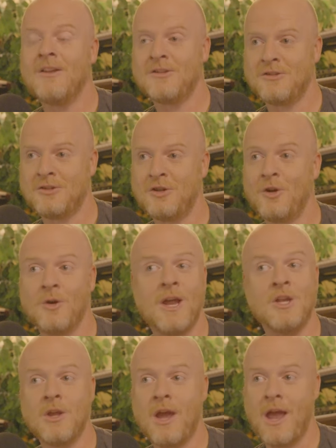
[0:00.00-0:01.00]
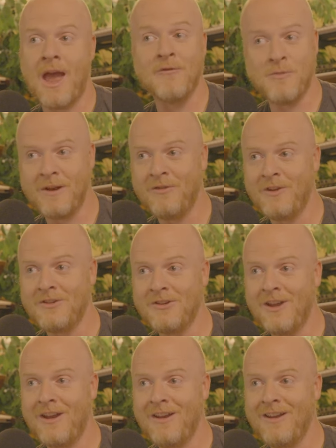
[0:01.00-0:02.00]
This is true. And you, have you made a feature
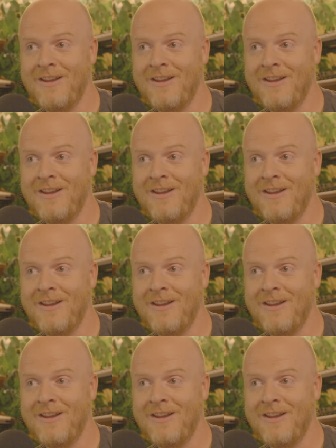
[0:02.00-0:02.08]
yet?